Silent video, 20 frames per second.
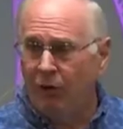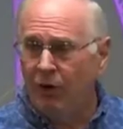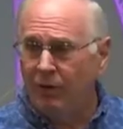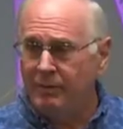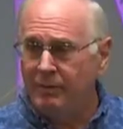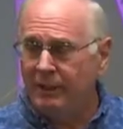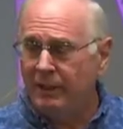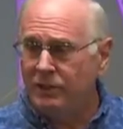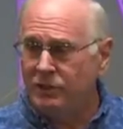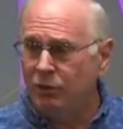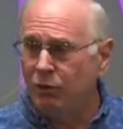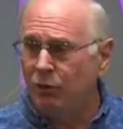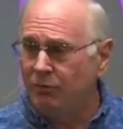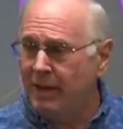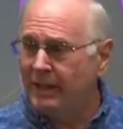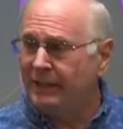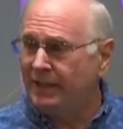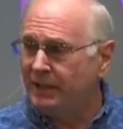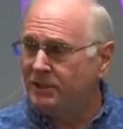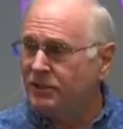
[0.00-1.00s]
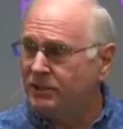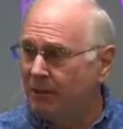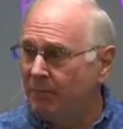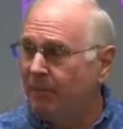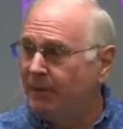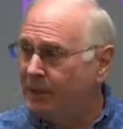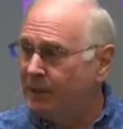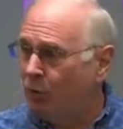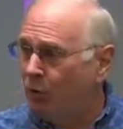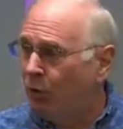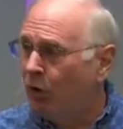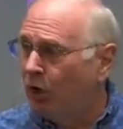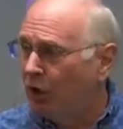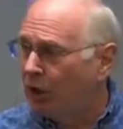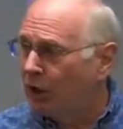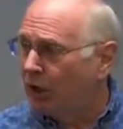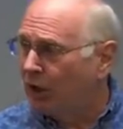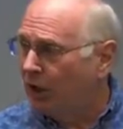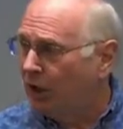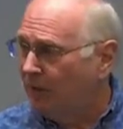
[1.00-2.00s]
because you were making somebody
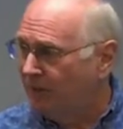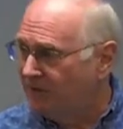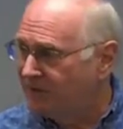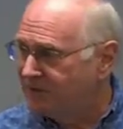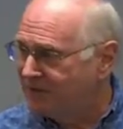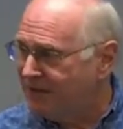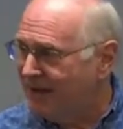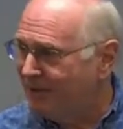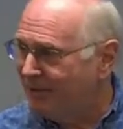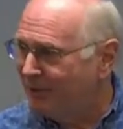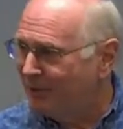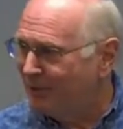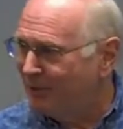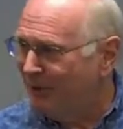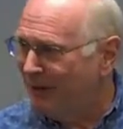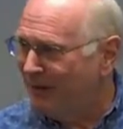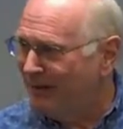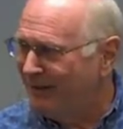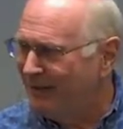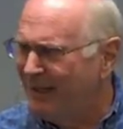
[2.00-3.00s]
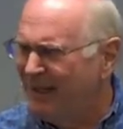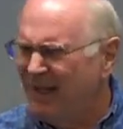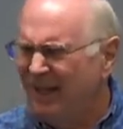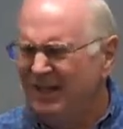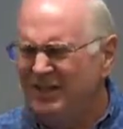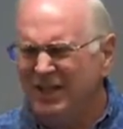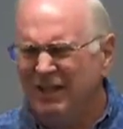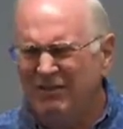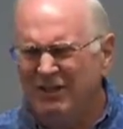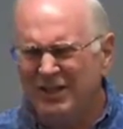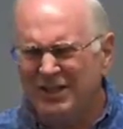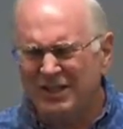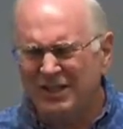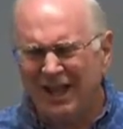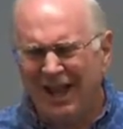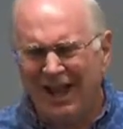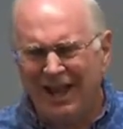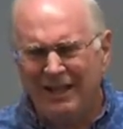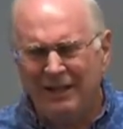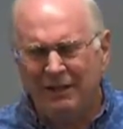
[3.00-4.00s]
work on the Sabbath, right? See, this
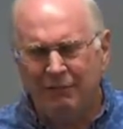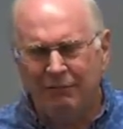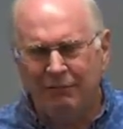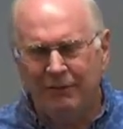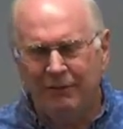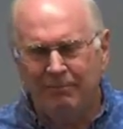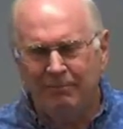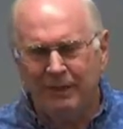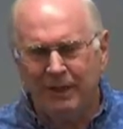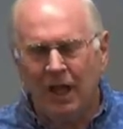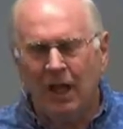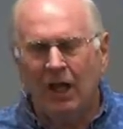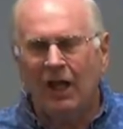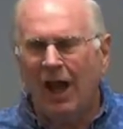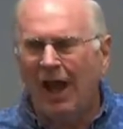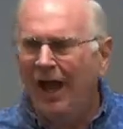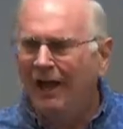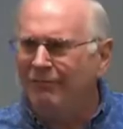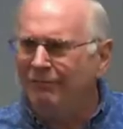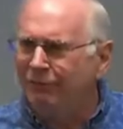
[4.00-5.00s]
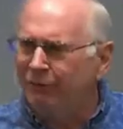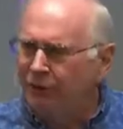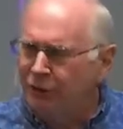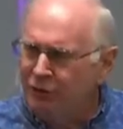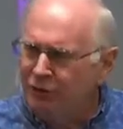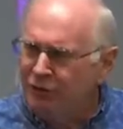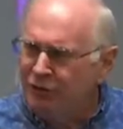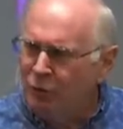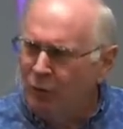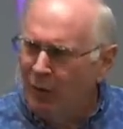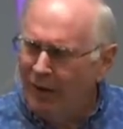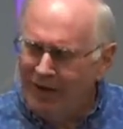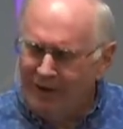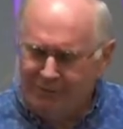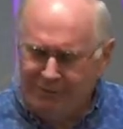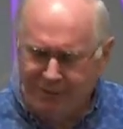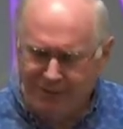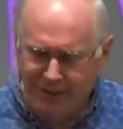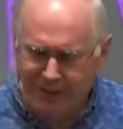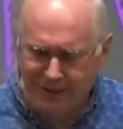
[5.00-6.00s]
kind of convoluted way of
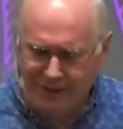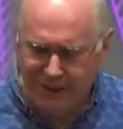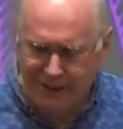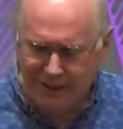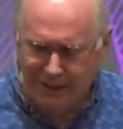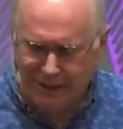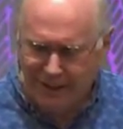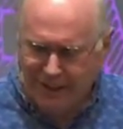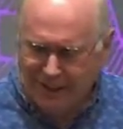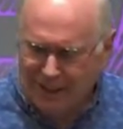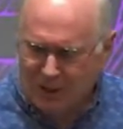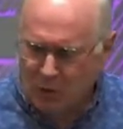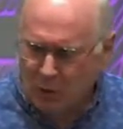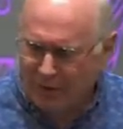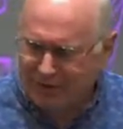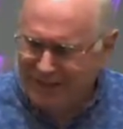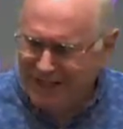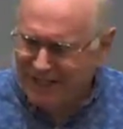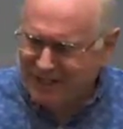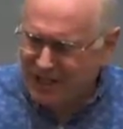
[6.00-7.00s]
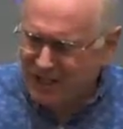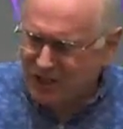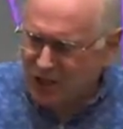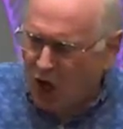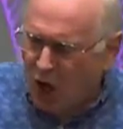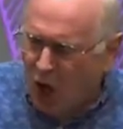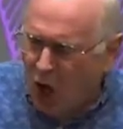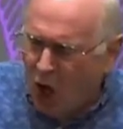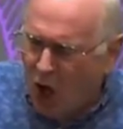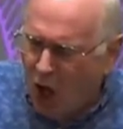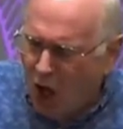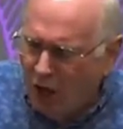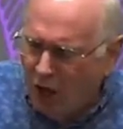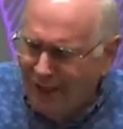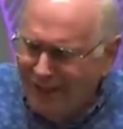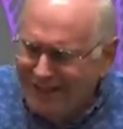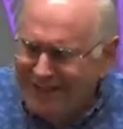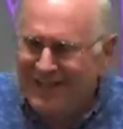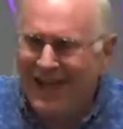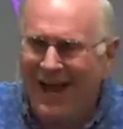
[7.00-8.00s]
thinking is what gets us all
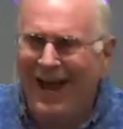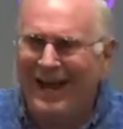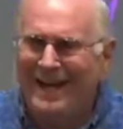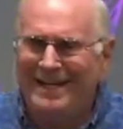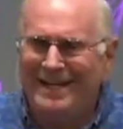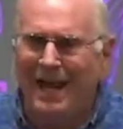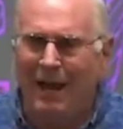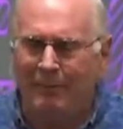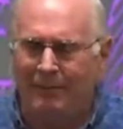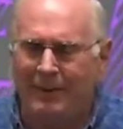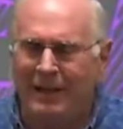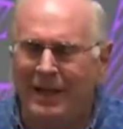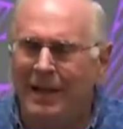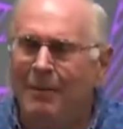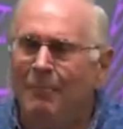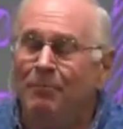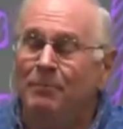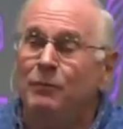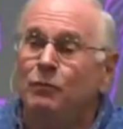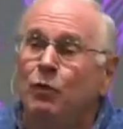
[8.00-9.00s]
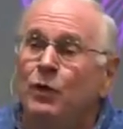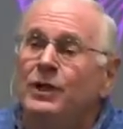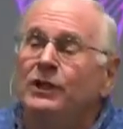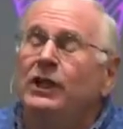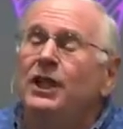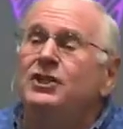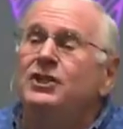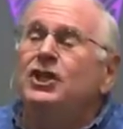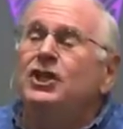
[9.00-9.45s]
tied up. Religion